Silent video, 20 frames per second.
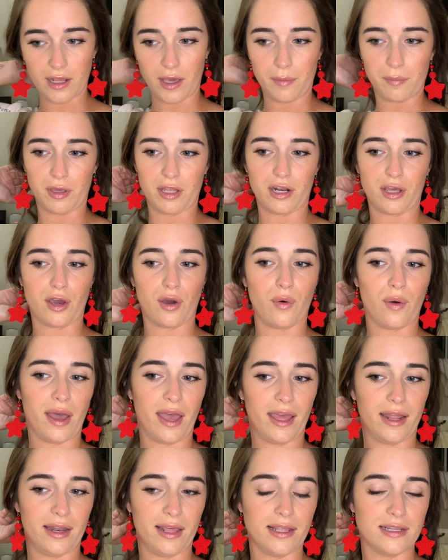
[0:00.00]
I'm going to go
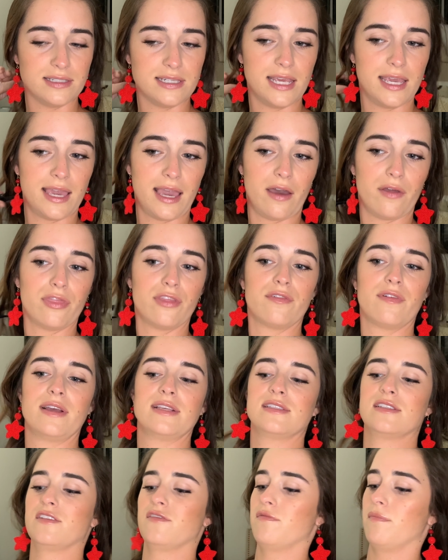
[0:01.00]
ahead and take out the
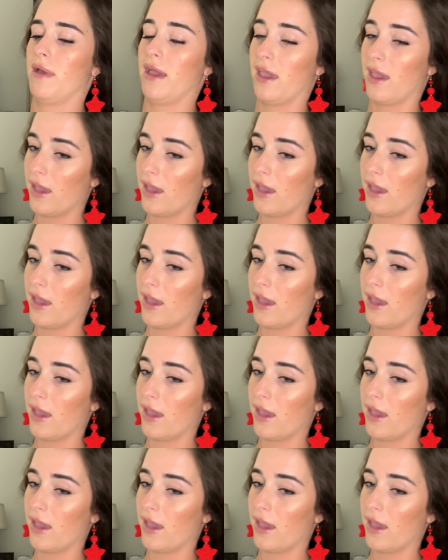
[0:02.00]
rest of my